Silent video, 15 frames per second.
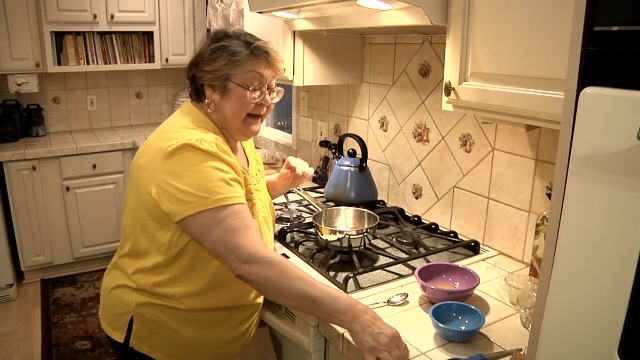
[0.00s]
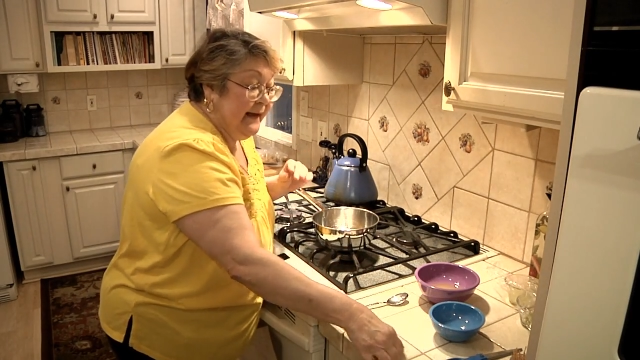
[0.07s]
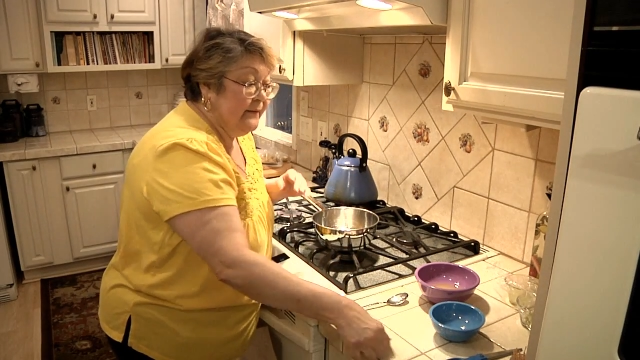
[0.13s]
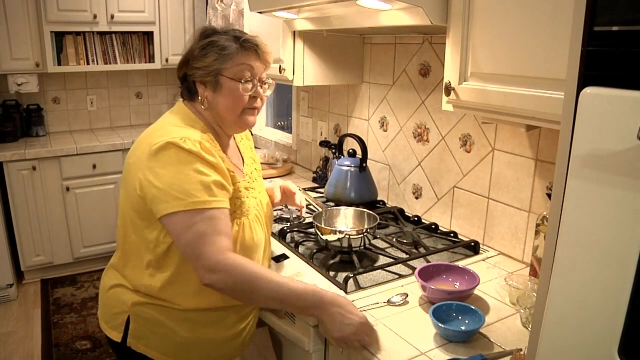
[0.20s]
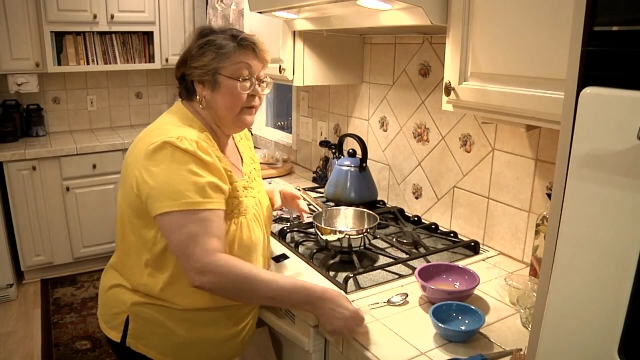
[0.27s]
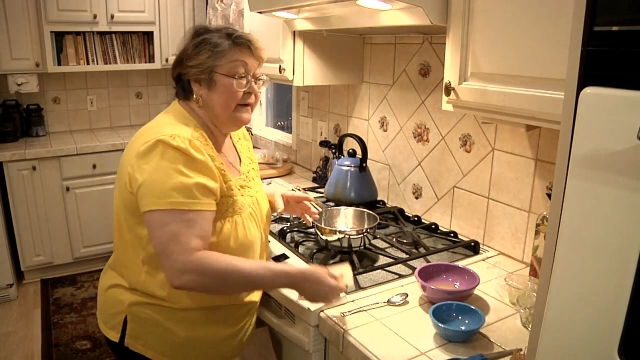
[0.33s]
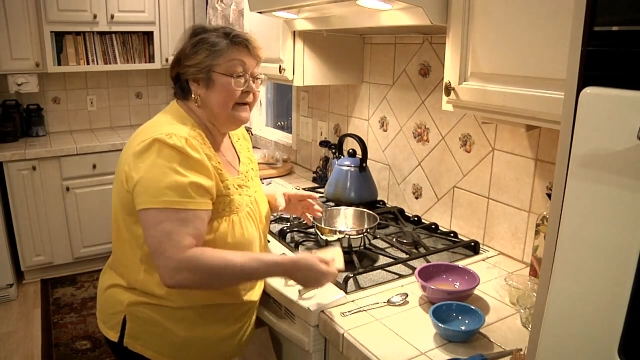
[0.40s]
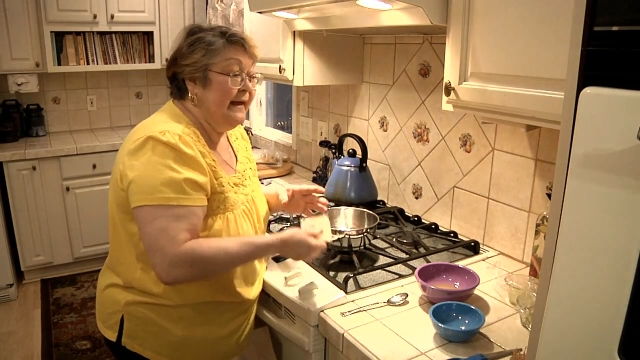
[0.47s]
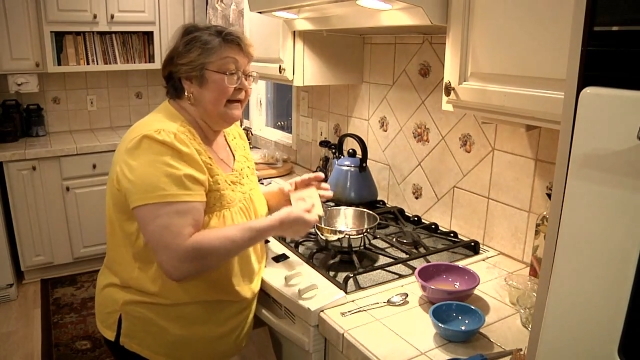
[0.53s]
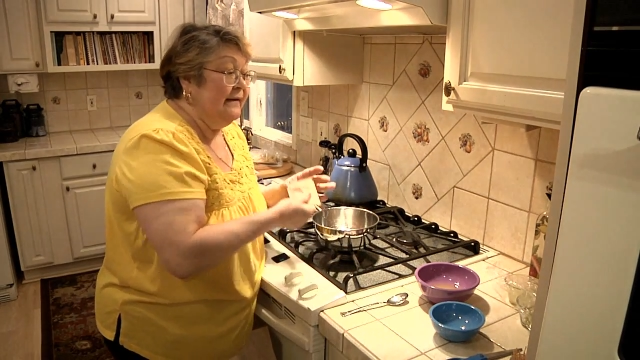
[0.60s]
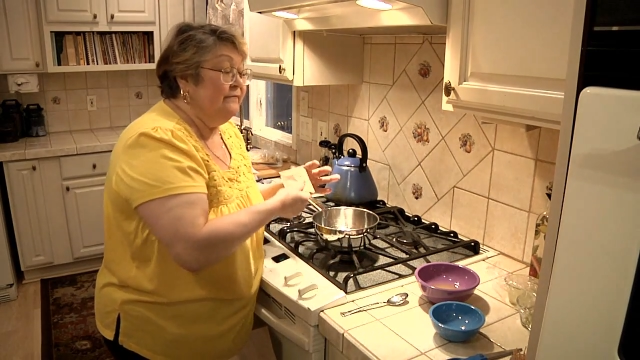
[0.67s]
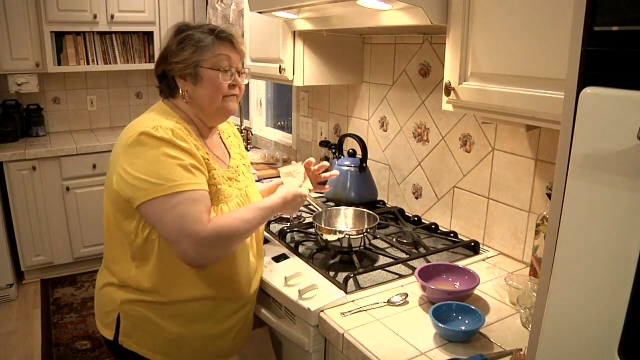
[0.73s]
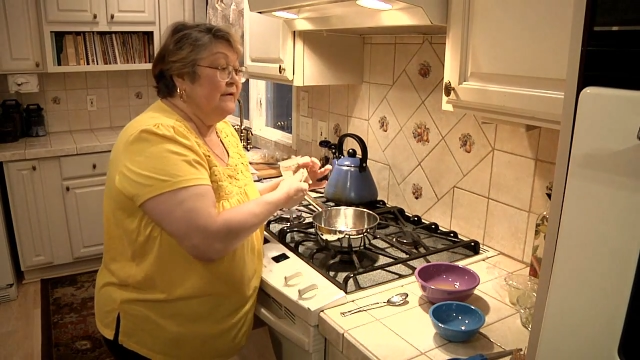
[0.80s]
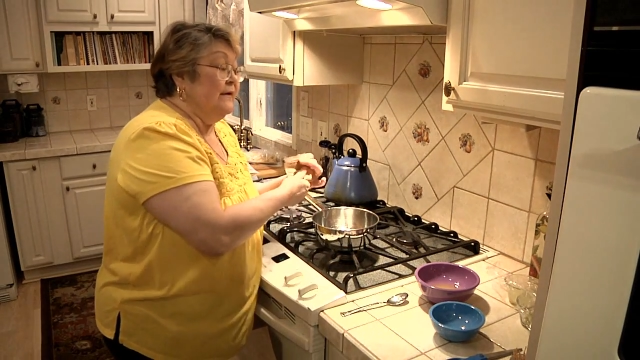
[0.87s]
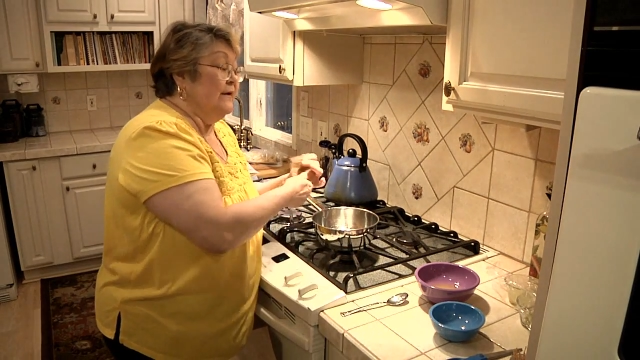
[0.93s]
and 1
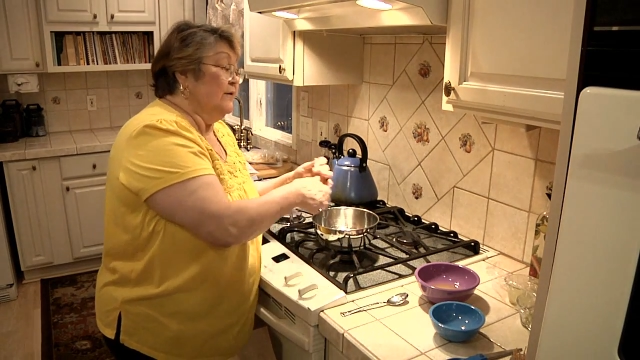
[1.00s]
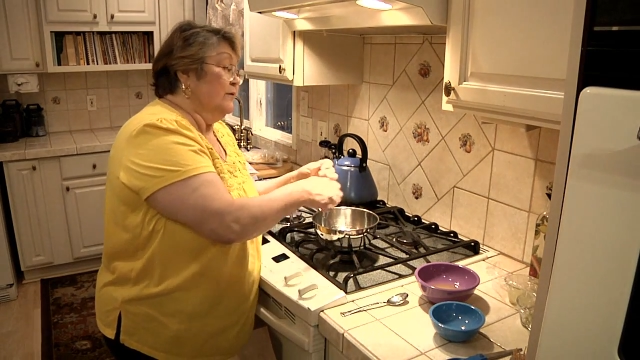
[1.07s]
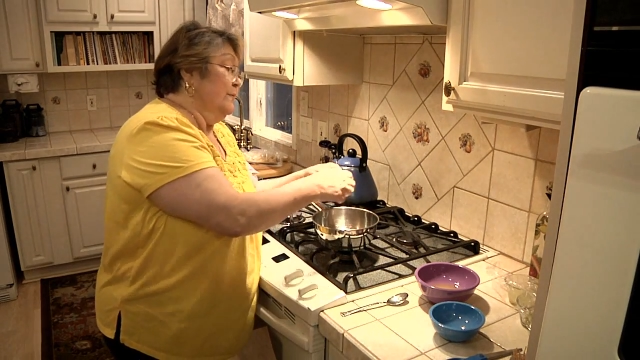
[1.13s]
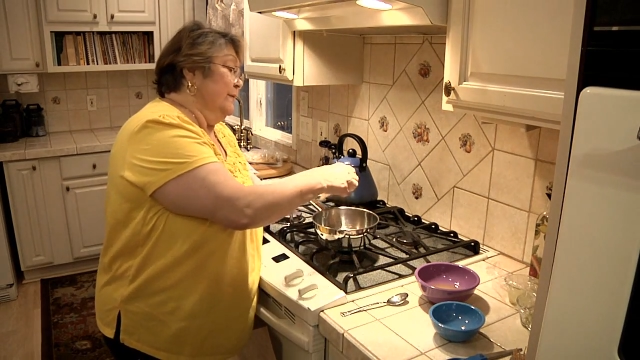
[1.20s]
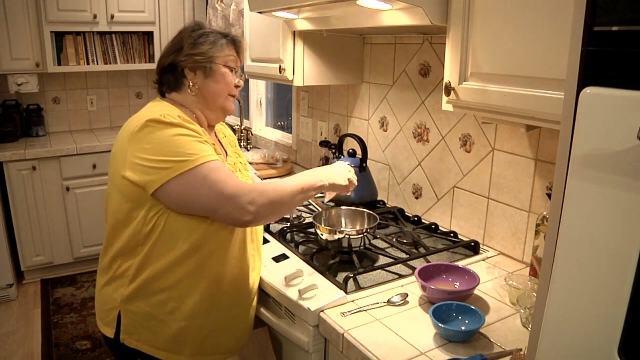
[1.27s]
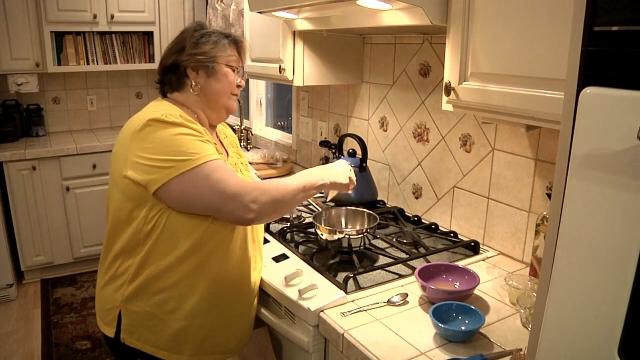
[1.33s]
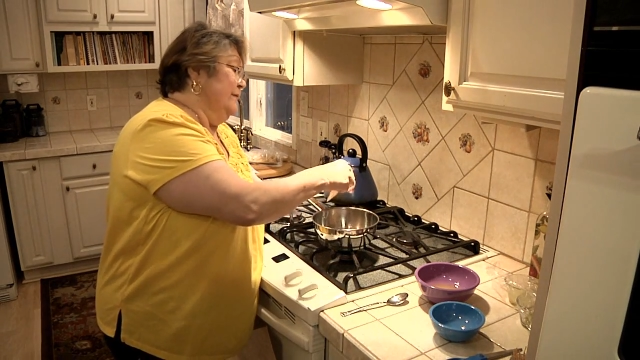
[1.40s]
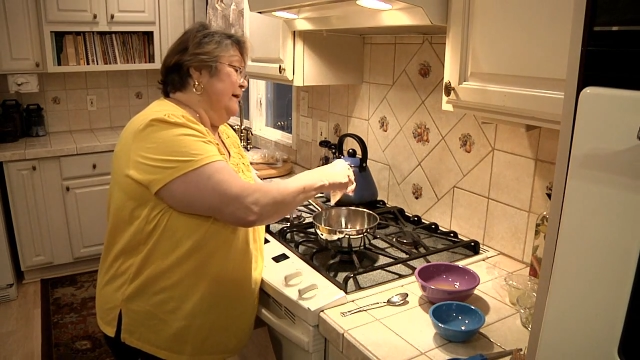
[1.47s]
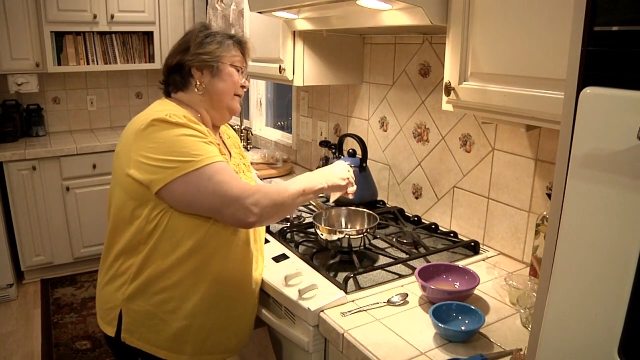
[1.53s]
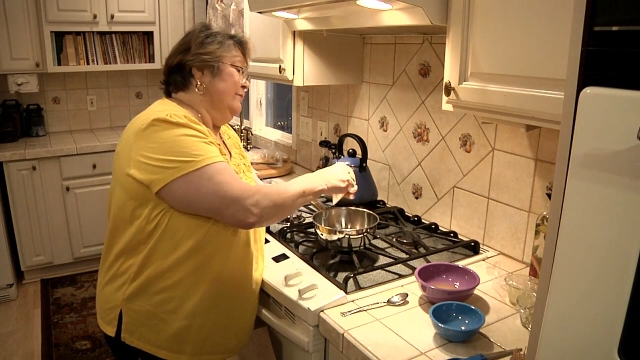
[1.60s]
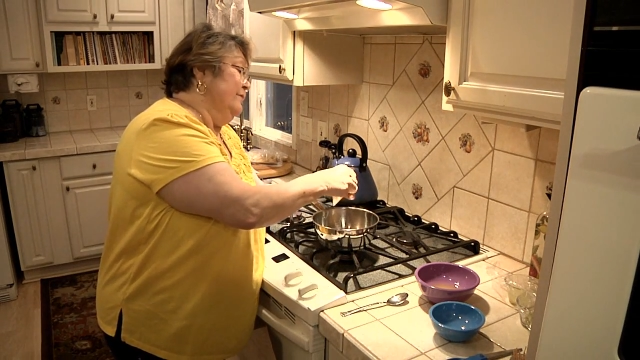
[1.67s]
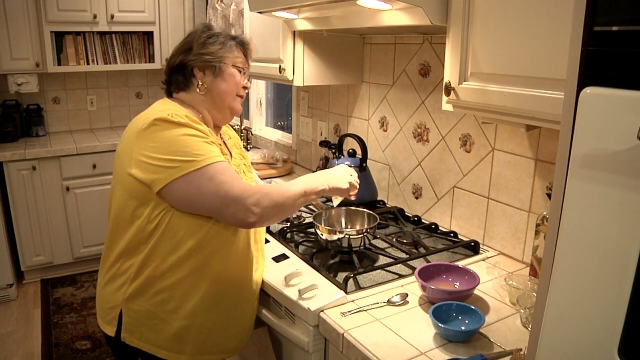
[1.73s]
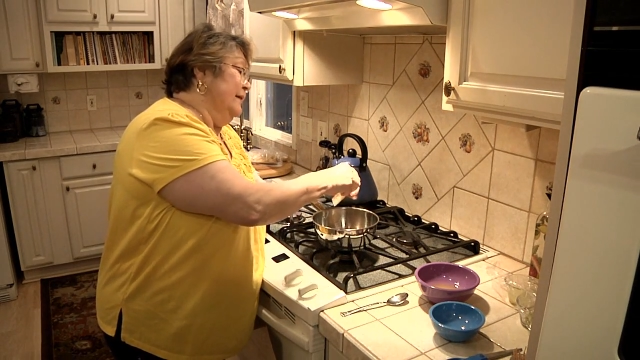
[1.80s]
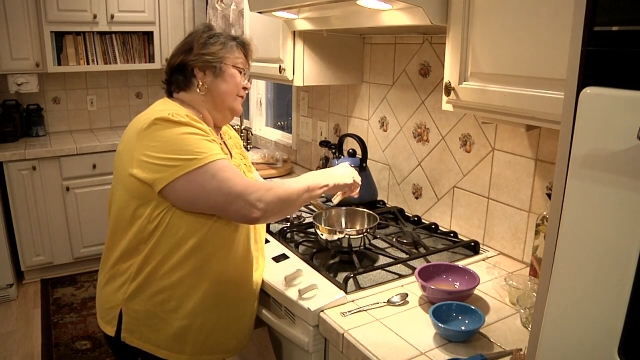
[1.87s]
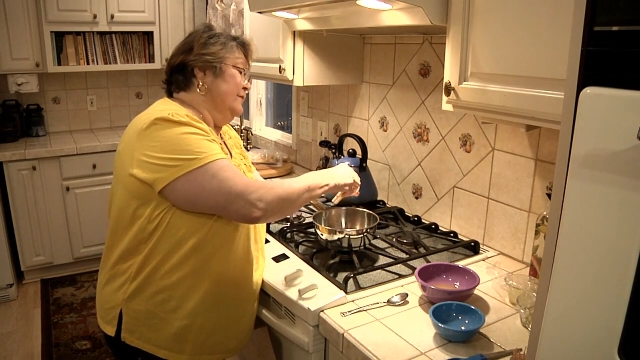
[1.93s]
envelope of
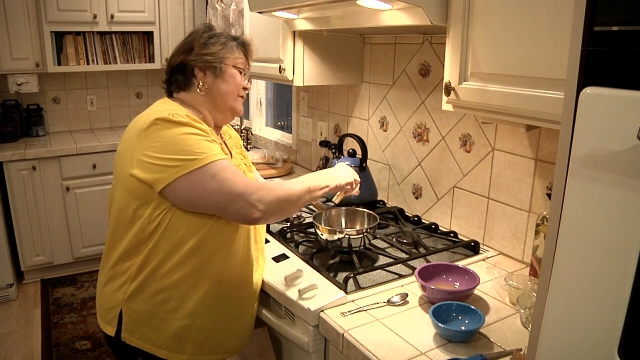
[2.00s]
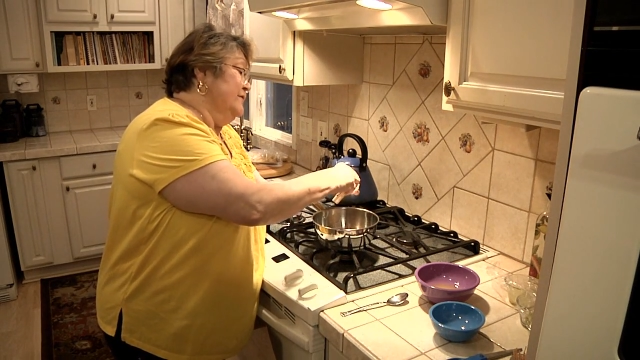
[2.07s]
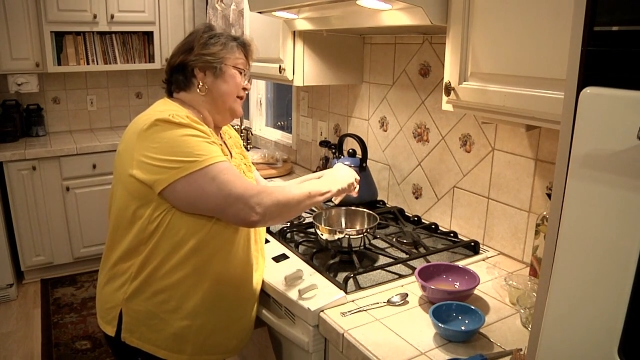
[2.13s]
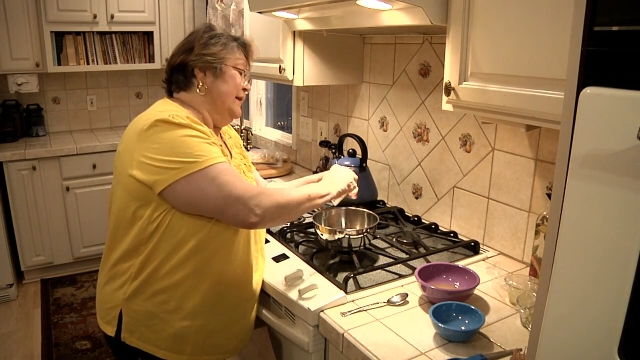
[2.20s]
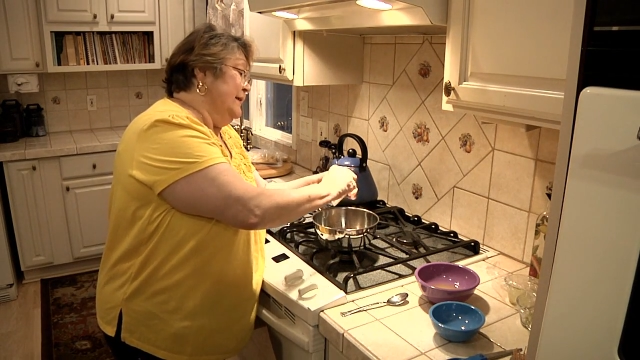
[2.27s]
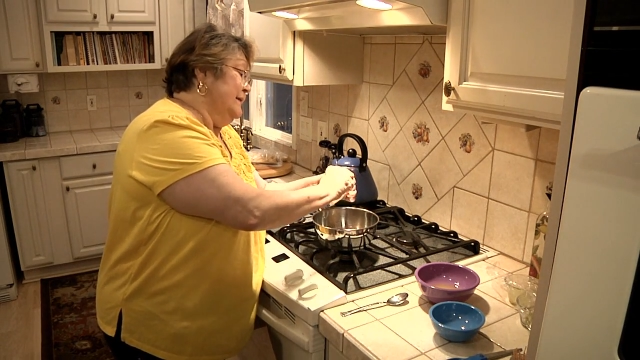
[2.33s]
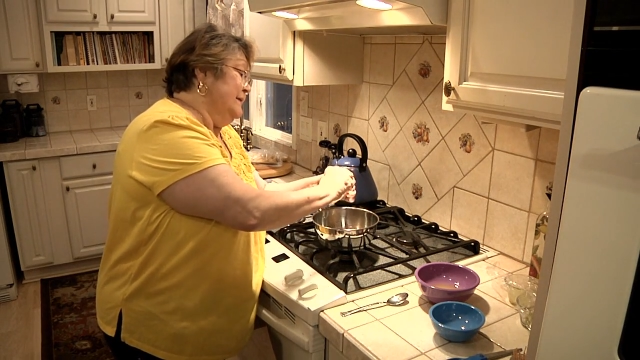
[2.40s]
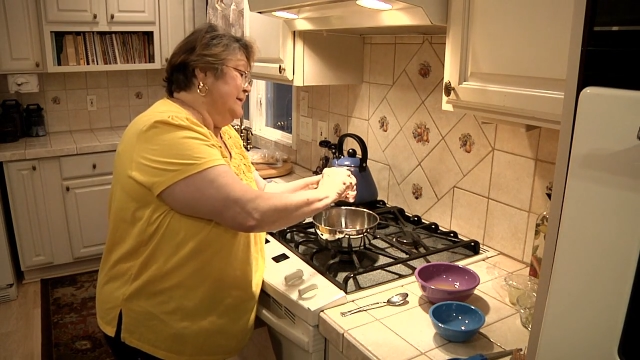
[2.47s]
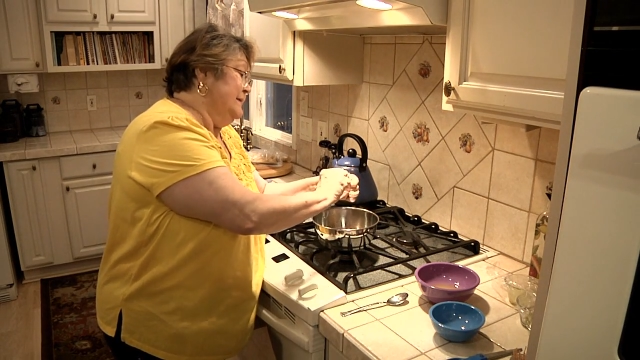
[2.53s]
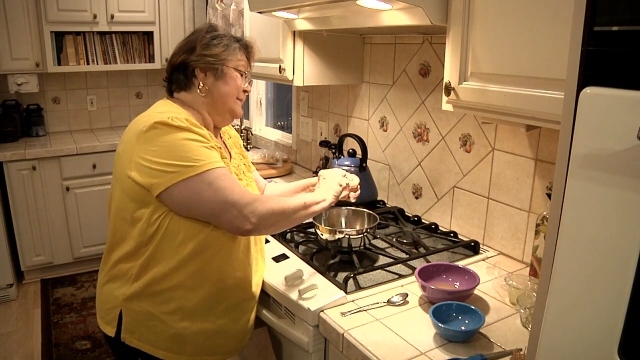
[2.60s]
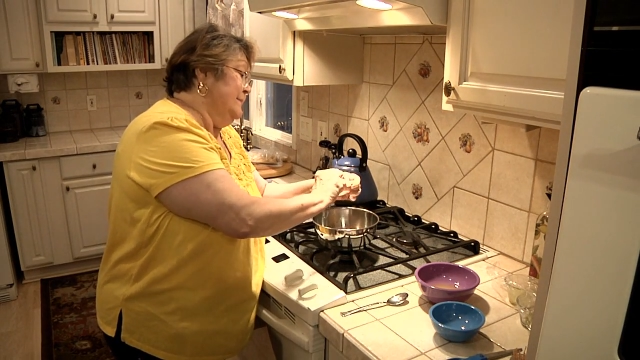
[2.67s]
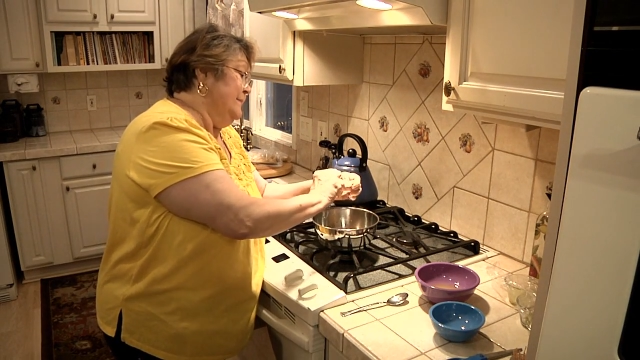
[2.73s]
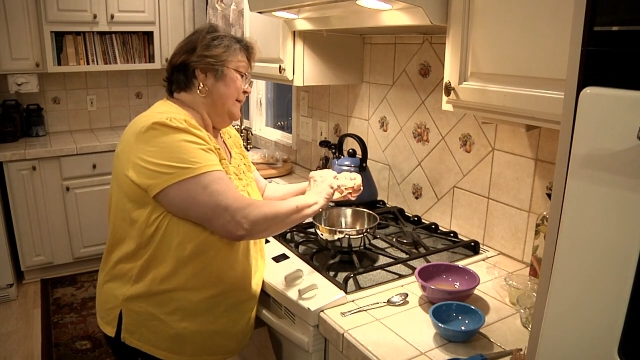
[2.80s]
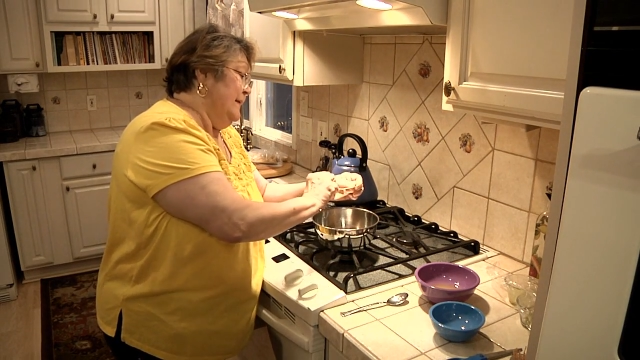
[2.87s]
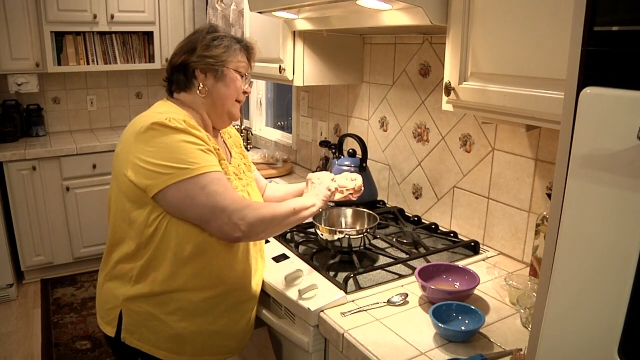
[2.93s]
unflavored gelatin